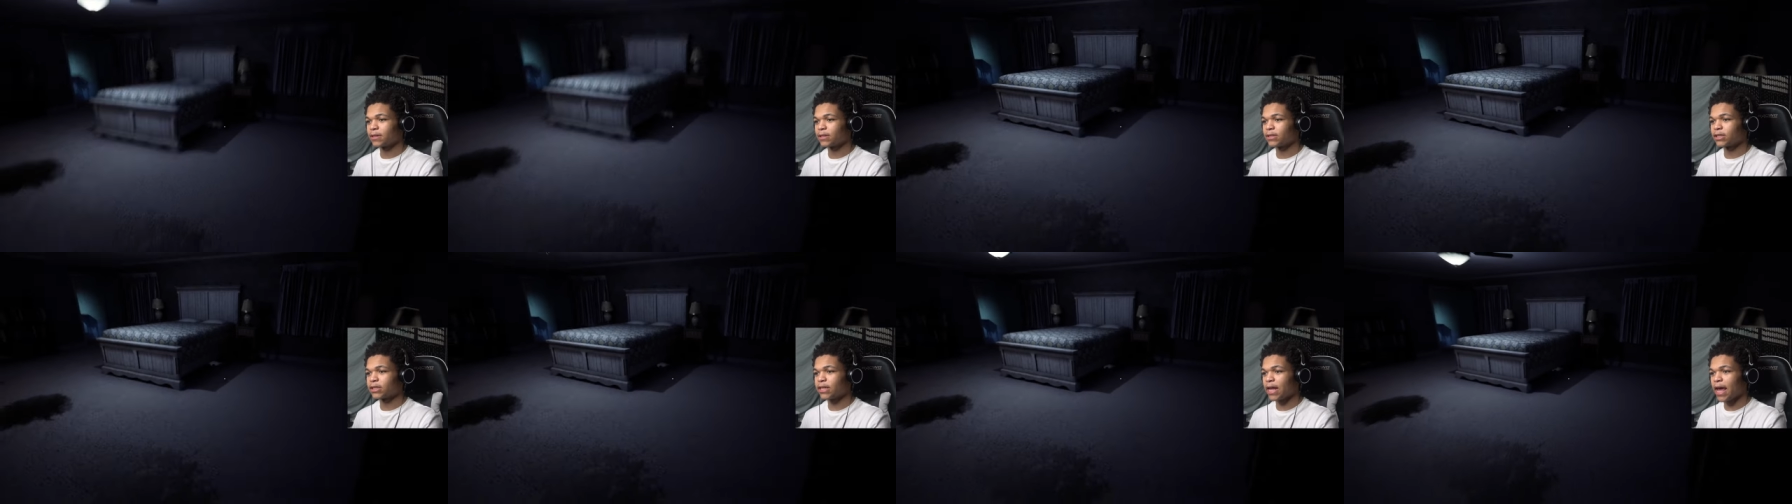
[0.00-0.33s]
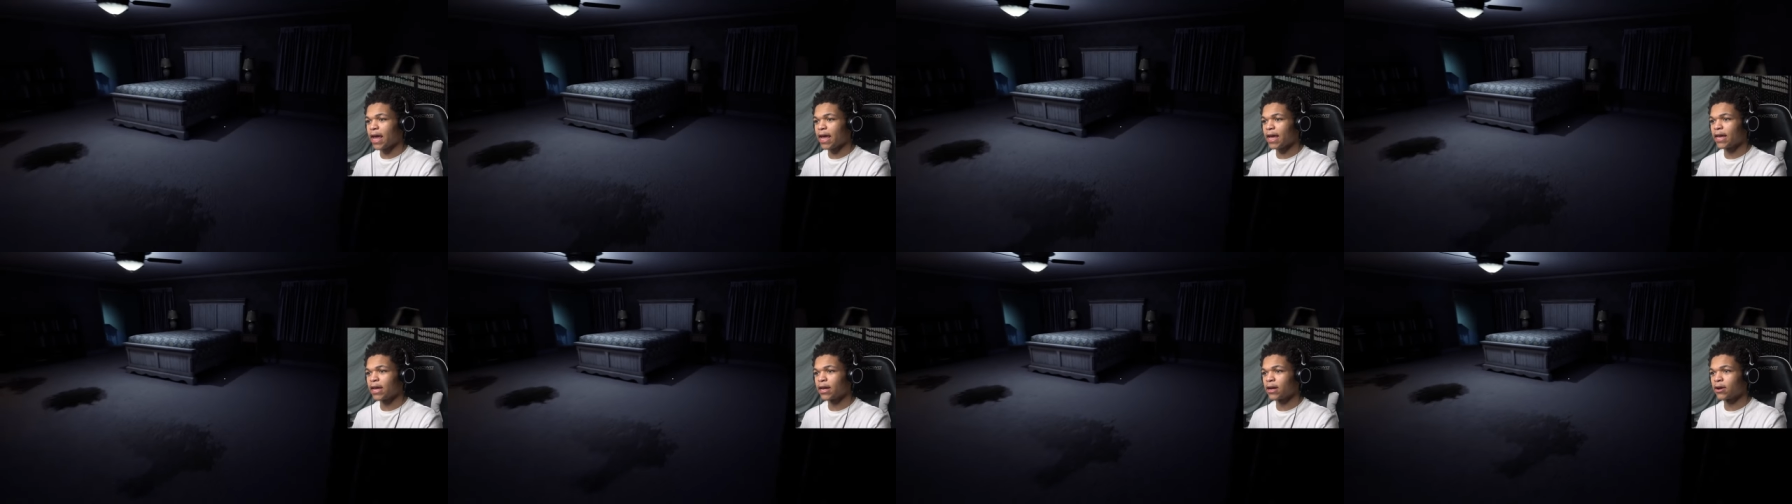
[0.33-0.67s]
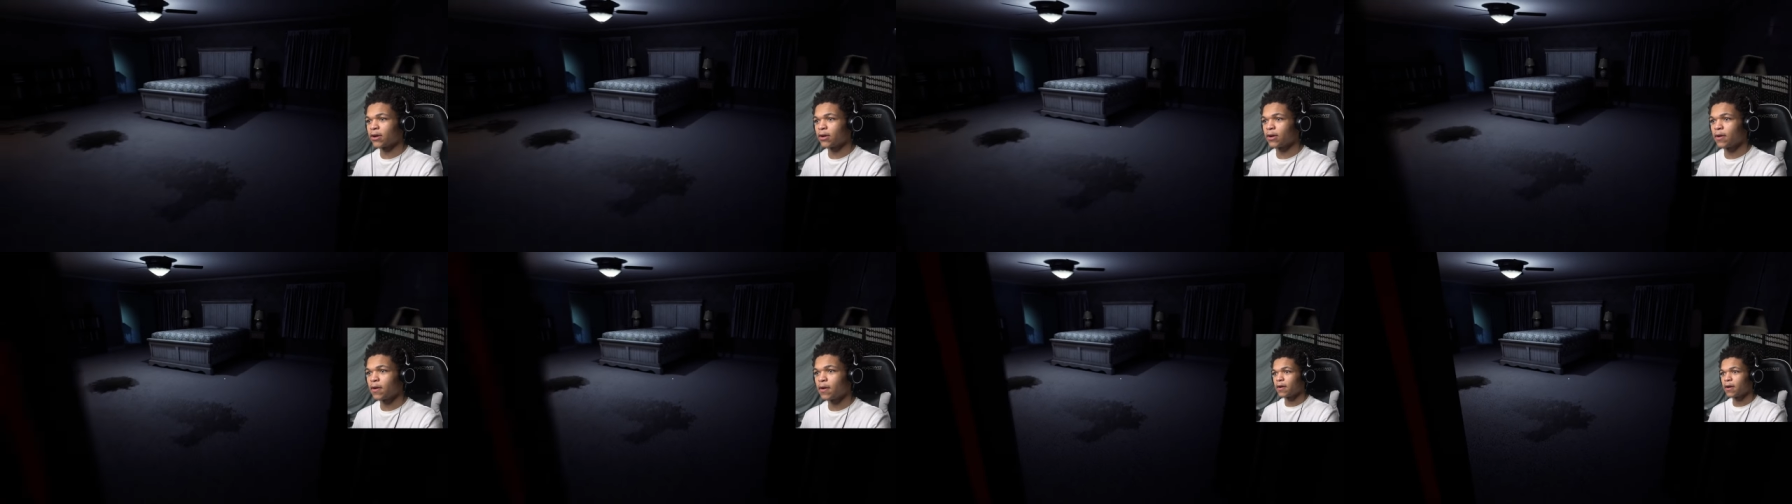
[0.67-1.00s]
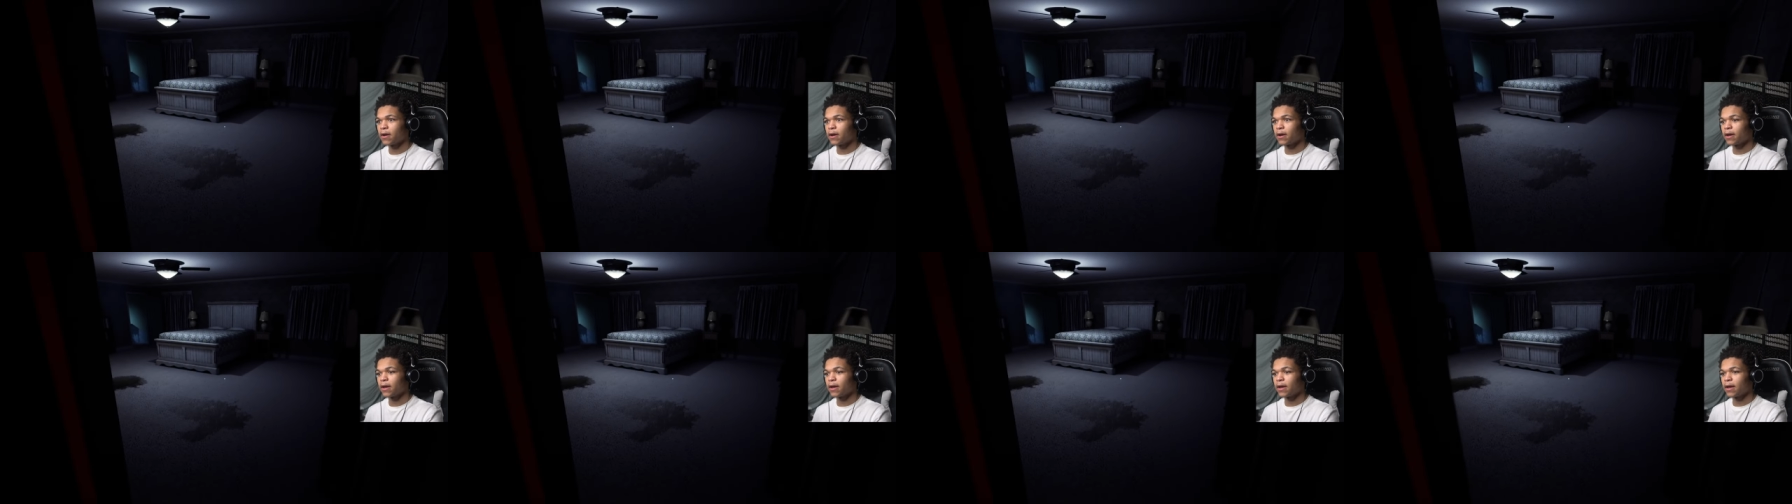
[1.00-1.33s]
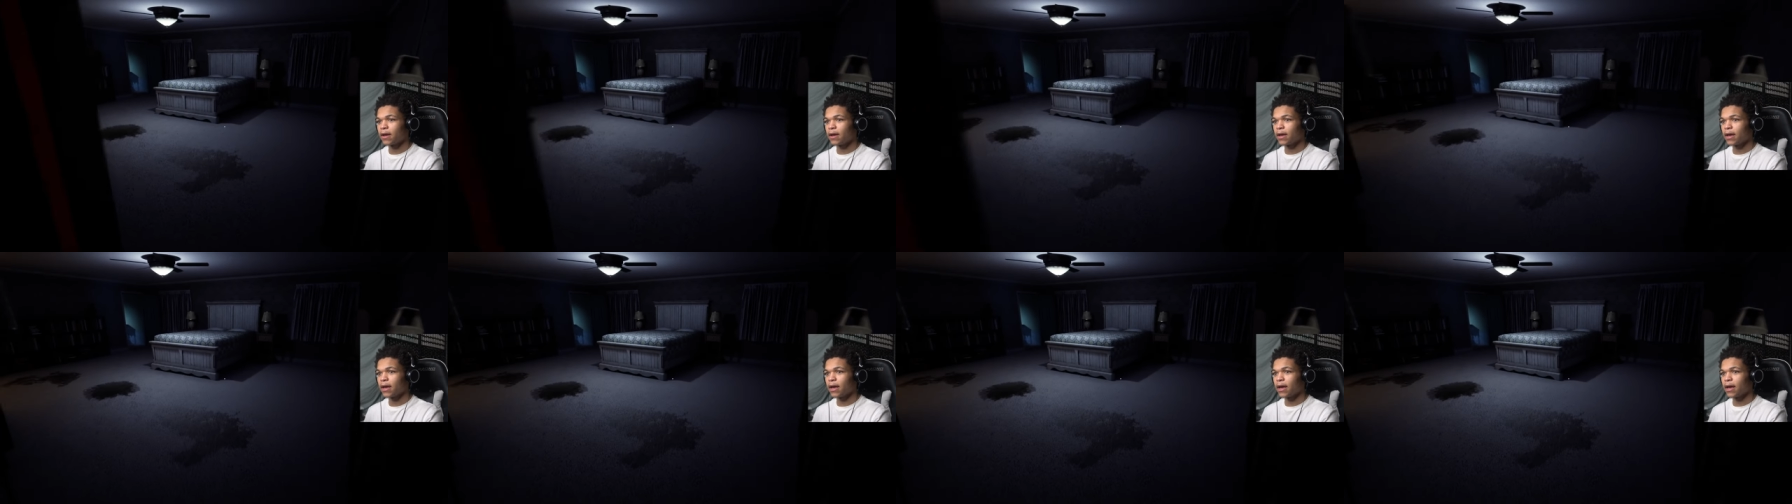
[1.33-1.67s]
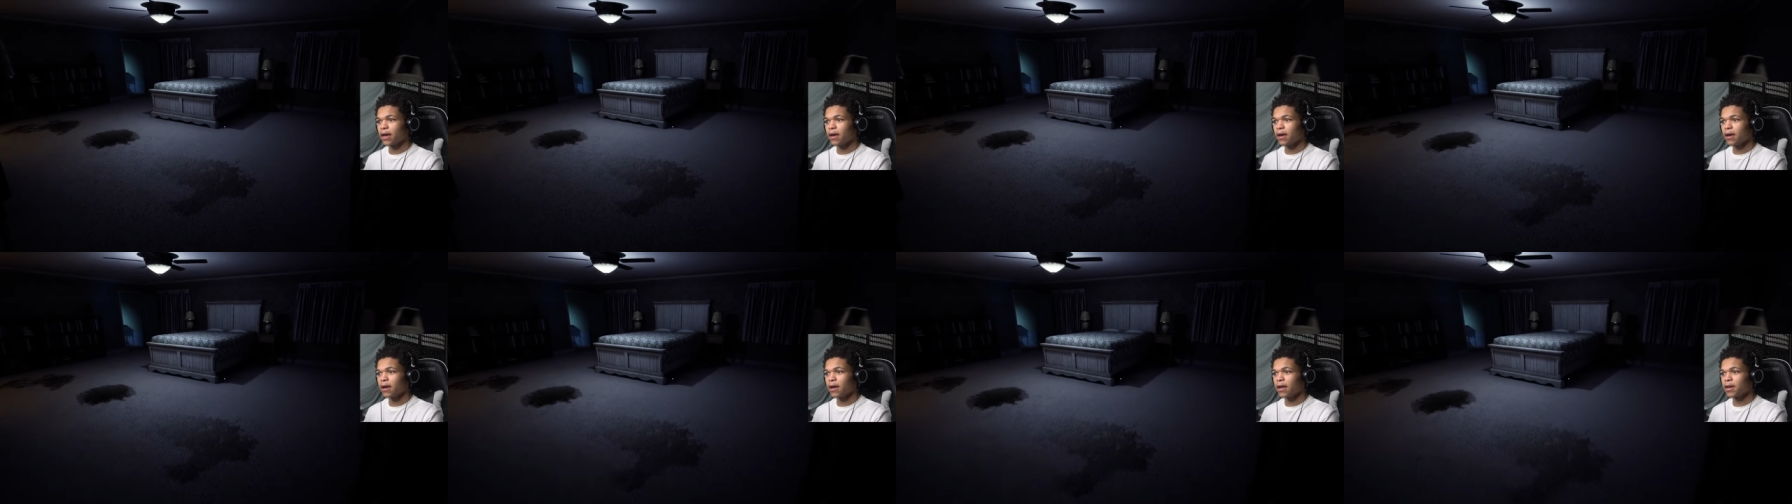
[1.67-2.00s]
to stay here
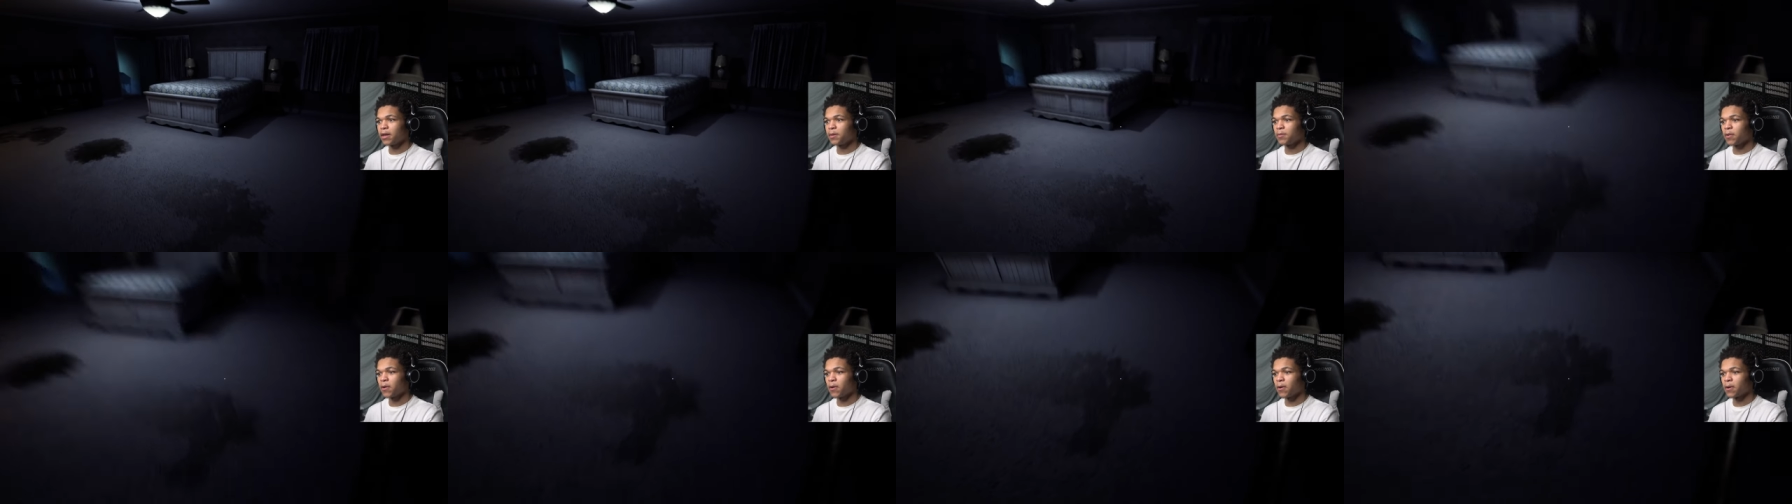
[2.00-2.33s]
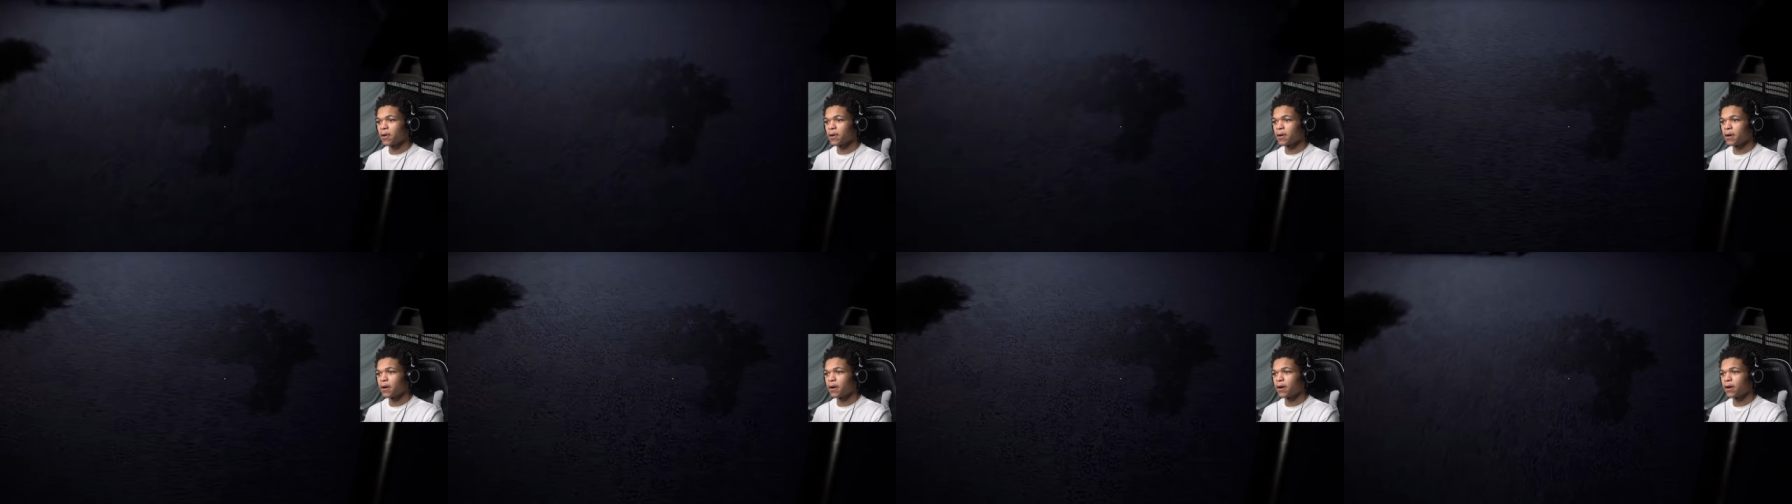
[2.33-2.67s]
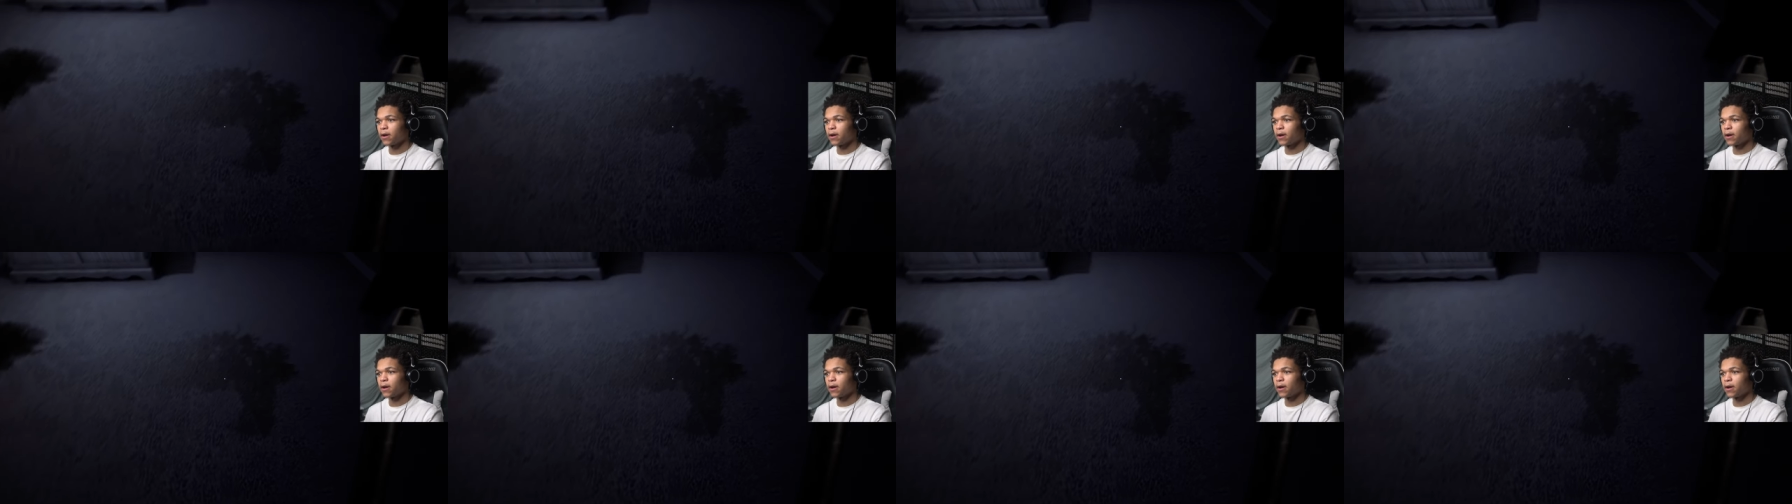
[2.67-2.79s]
anymore.